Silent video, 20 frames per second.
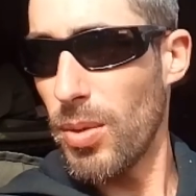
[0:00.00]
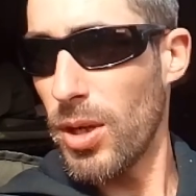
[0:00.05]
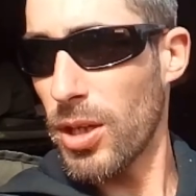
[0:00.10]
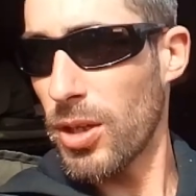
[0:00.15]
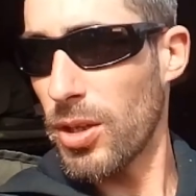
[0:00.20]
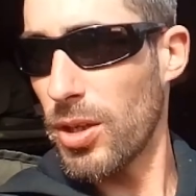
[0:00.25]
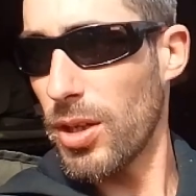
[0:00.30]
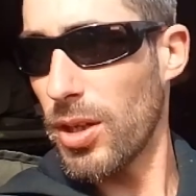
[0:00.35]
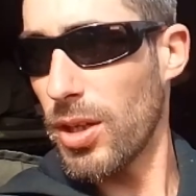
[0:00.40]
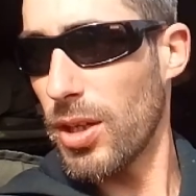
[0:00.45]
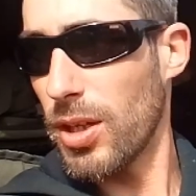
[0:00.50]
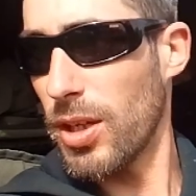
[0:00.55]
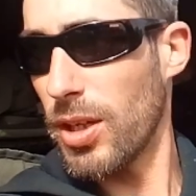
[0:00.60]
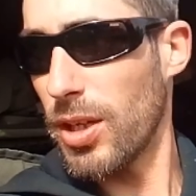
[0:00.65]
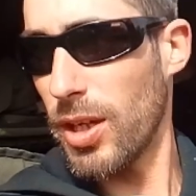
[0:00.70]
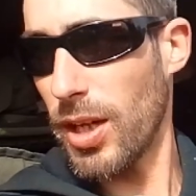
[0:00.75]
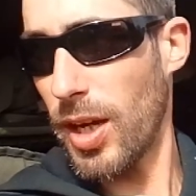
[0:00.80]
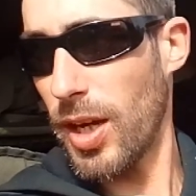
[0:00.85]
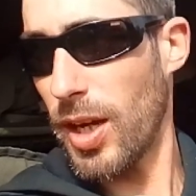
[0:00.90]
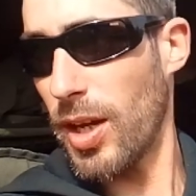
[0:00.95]
But
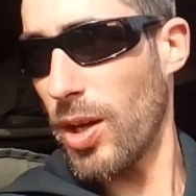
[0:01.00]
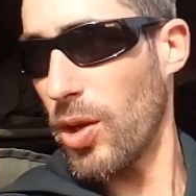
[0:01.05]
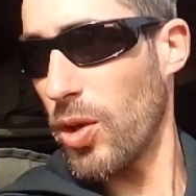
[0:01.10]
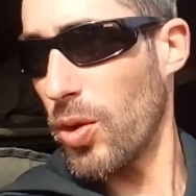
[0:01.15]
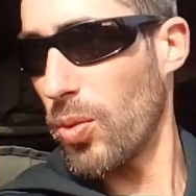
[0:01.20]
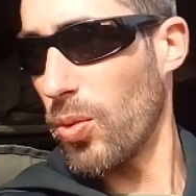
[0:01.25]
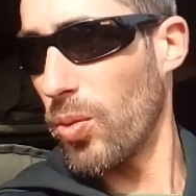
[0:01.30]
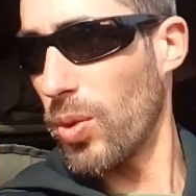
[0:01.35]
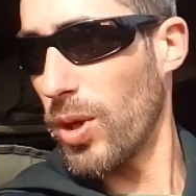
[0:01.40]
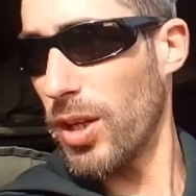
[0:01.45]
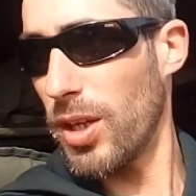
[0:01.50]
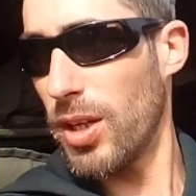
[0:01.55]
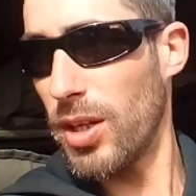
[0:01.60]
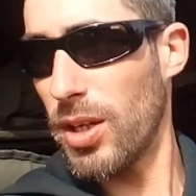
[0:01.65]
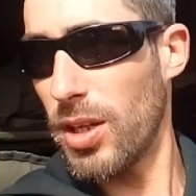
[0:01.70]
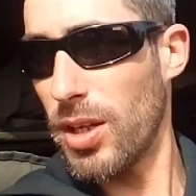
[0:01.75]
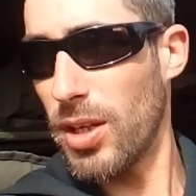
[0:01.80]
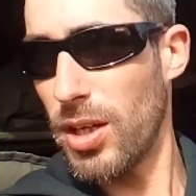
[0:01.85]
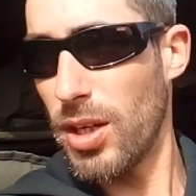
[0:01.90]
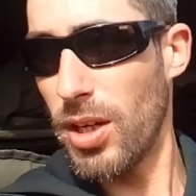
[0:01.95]
yeah,
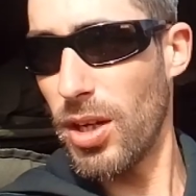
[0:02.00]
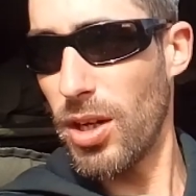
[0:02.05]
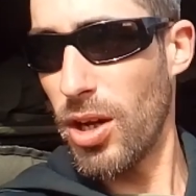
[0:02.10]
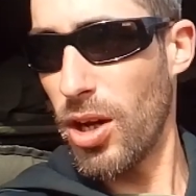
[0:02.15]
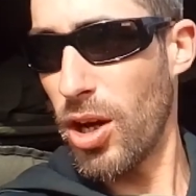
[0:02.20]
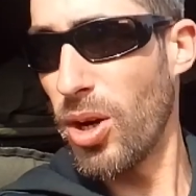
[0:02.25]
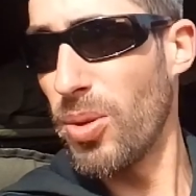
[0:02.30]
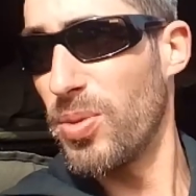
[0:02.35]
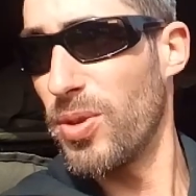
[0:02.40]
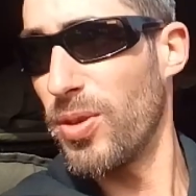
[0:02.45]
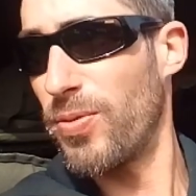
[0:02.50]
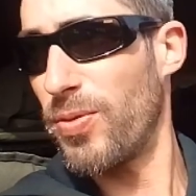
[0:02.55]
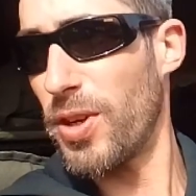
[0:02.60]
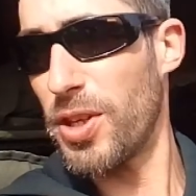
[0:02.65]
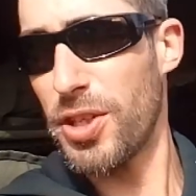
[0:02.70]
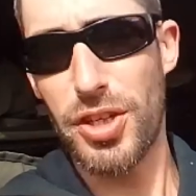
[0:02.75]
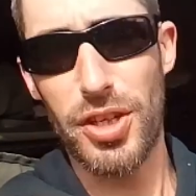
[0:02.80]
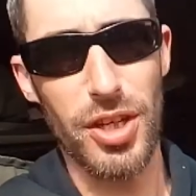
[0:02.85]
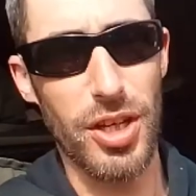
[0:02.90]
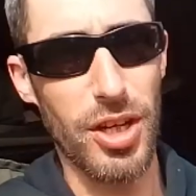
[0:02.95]
we hope the
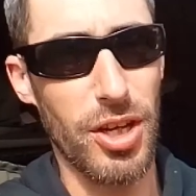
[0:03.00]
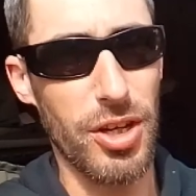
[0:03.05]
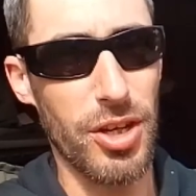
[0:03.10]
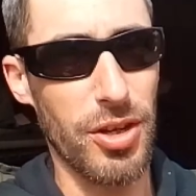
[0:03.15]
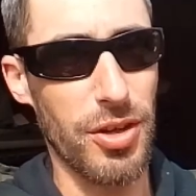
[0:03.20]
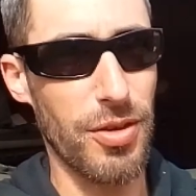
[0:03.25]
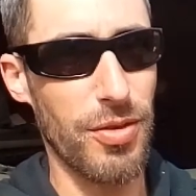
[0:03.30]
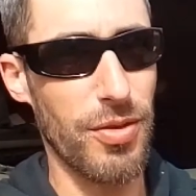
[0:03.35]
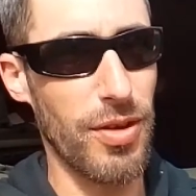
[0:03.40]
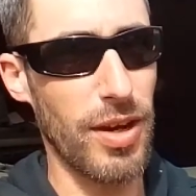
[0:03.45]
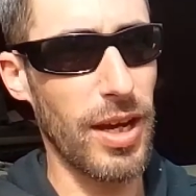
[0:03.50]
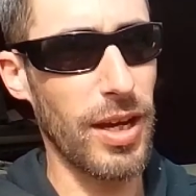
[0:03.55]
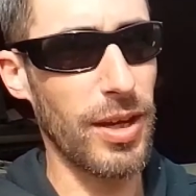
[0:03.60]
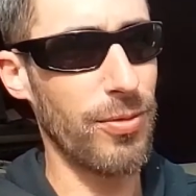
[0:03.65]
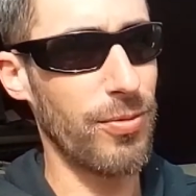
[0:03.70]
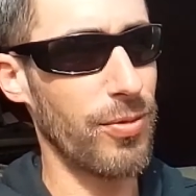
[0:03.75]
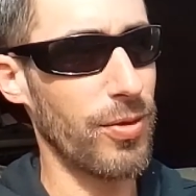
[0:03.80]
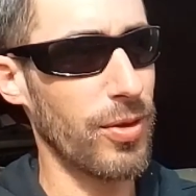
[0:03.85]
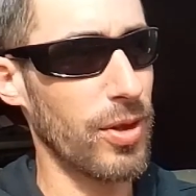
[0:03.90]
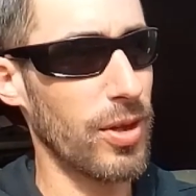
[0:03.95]
fish are gonna
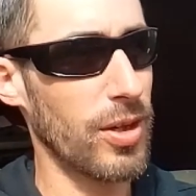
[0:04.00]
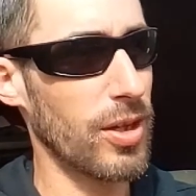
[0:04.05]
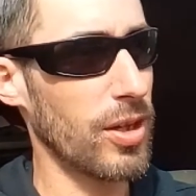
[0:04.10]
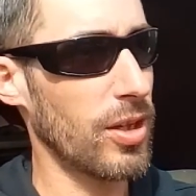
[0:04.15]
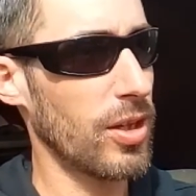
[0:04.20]
arrive